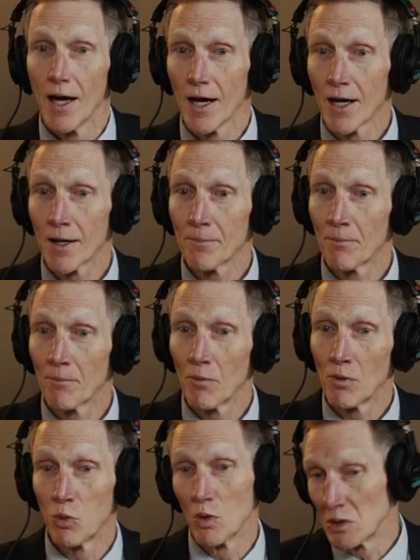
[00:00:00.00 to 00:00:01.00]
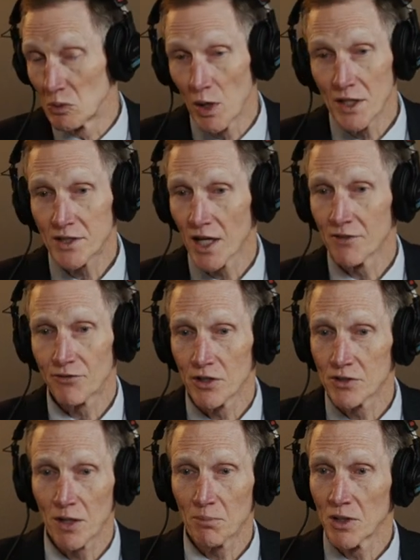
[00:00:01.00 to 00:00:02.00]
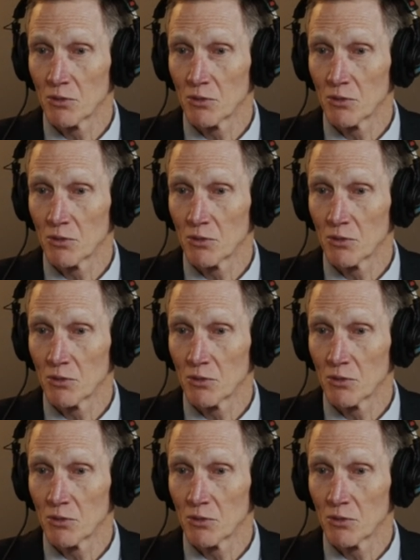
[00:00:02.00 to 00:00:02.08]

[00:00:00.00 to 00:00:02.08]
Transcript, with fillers: Um, w one time, for example,